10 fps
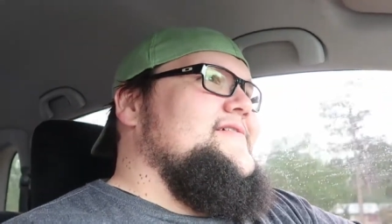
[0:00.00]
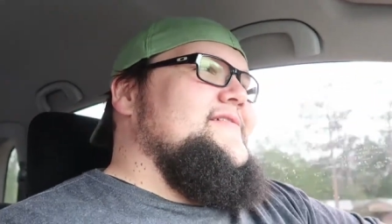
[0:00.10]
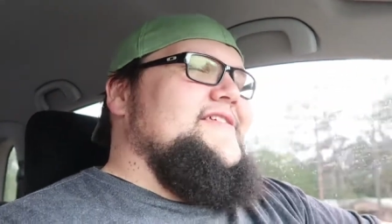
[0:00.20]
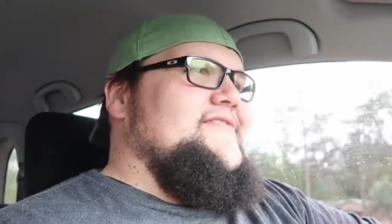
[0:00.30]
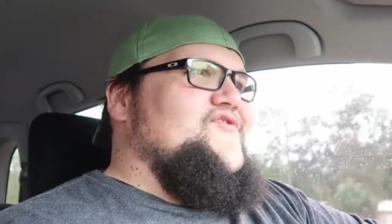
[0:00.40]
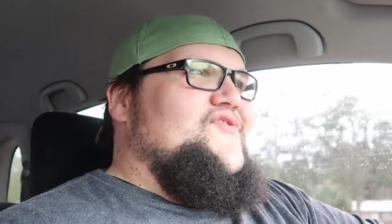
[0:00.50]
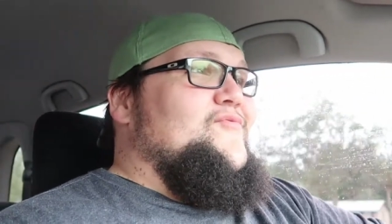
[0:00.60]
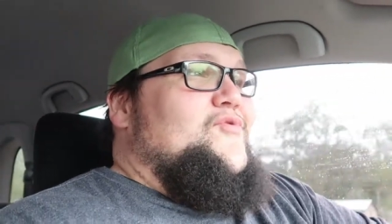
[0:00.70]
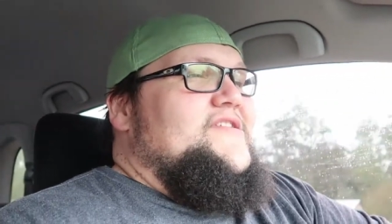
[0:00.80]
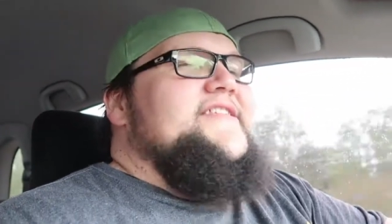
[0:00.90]
because just
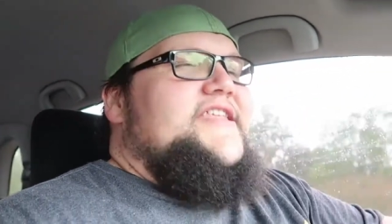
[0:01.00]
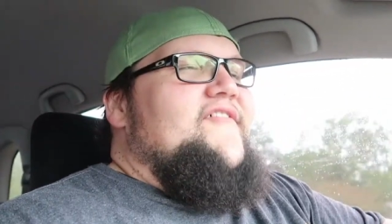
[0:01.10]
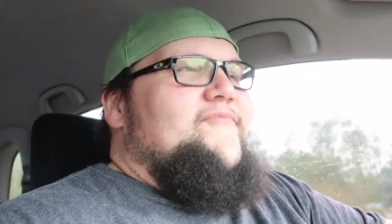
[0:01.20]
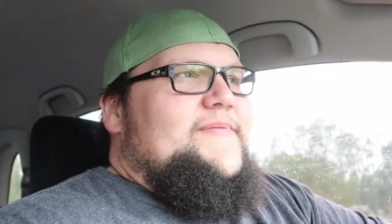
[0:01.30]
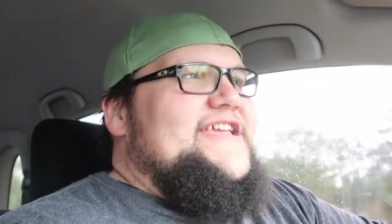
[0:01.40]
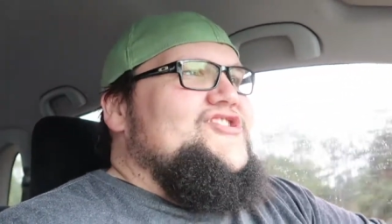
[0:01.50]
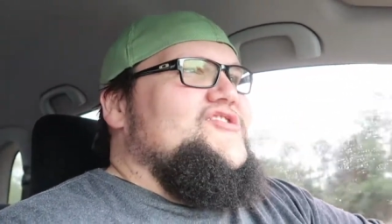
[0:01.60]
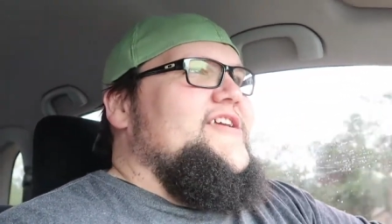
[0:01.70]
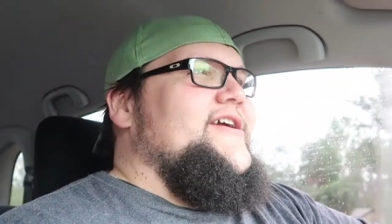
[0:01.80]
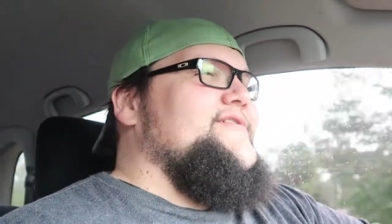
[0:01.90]
there wasn't enough bleach
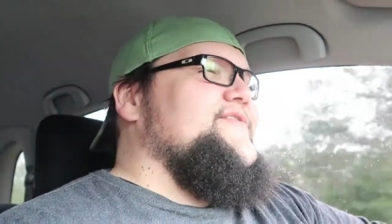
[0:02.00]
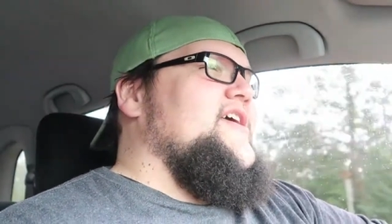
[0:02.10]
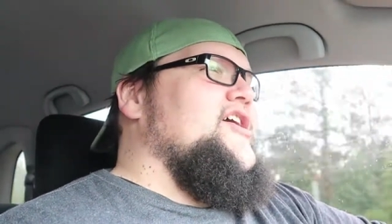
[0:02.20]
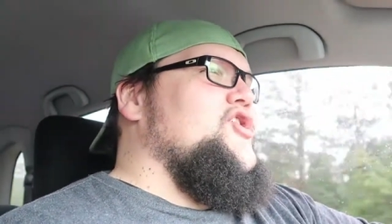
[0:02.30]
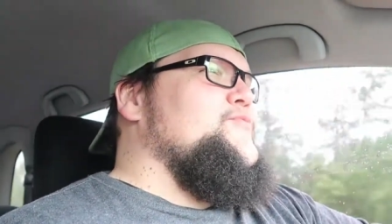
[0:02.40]
there. So